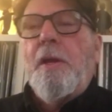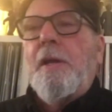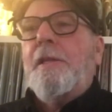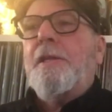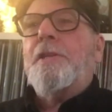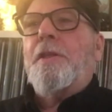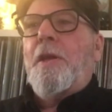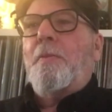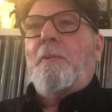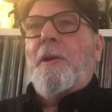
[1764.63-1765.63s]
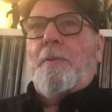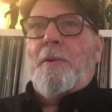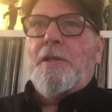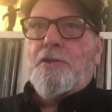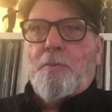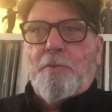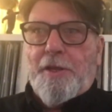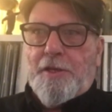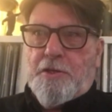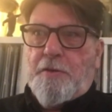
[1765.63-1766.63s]
This is the thing with being a band. Some
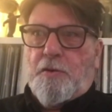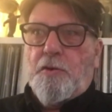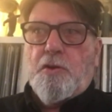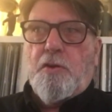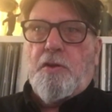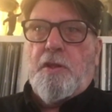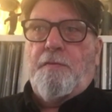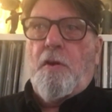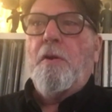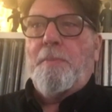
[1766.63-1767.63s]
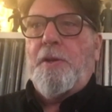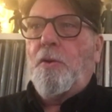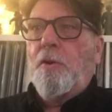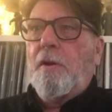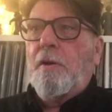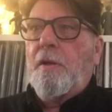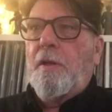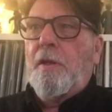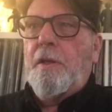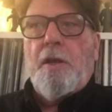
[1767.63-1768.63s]
things they've got to be done.
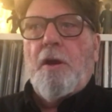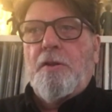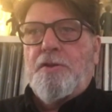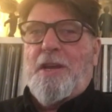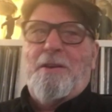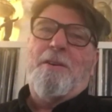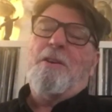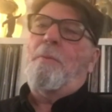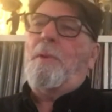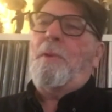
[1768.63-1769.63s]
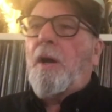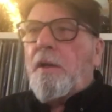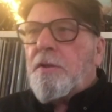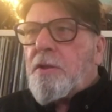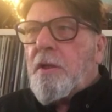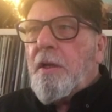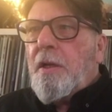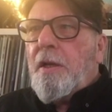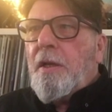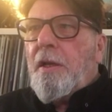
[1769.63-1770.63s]
You can't say, I can't be asked.
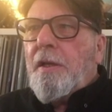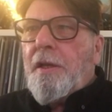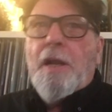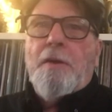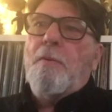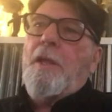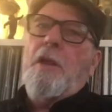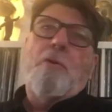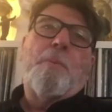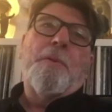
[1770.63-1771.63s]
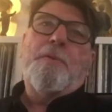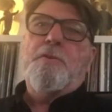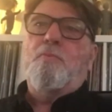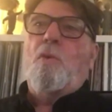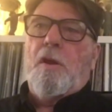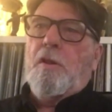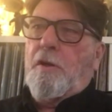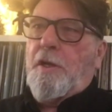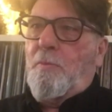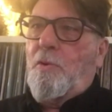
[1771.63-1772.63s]
Getting up at 1
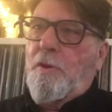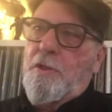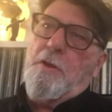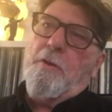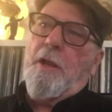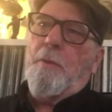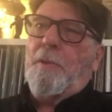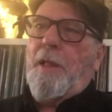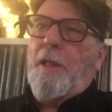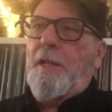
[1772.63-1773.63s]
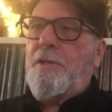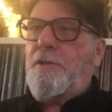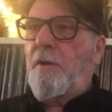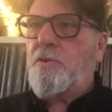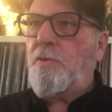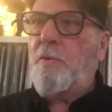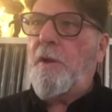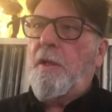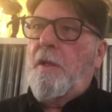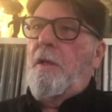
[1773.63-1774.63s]
o'clock in the morning to go and get a plane to go
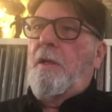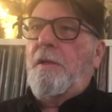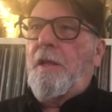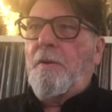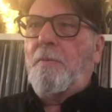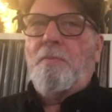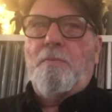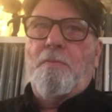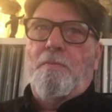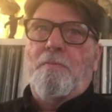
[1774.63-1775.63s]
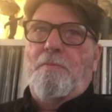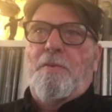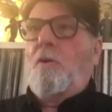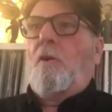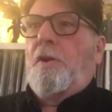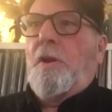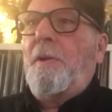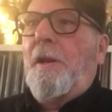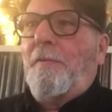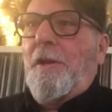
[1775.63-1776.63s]
somewhere. You've got to do
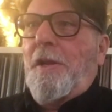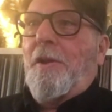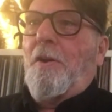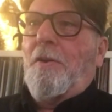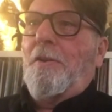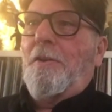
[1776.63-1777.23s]
it, haven't you? You can't,